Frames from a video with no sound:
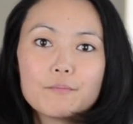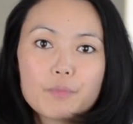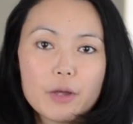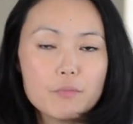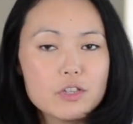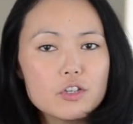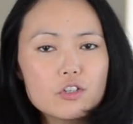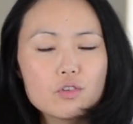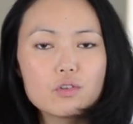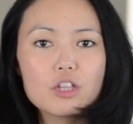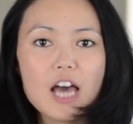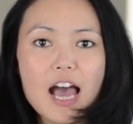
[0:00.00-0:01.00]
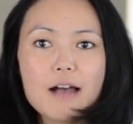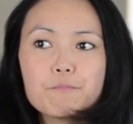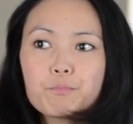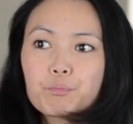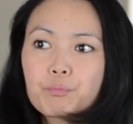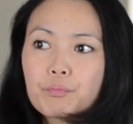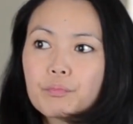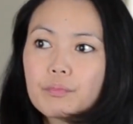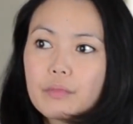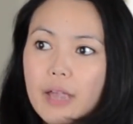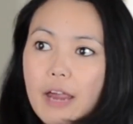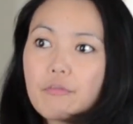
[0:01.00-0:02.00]
And when you do that,
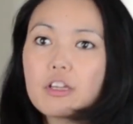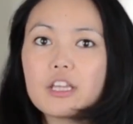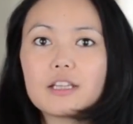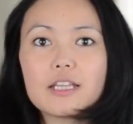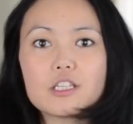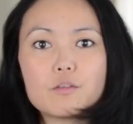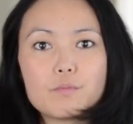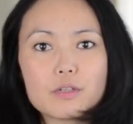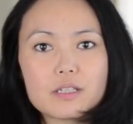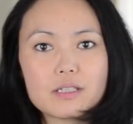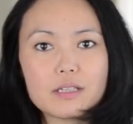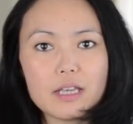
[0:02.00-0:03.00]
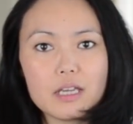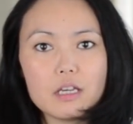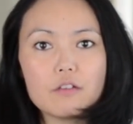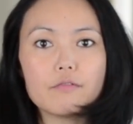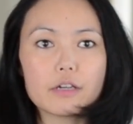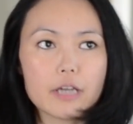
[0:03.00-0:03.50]
everything that you perceive and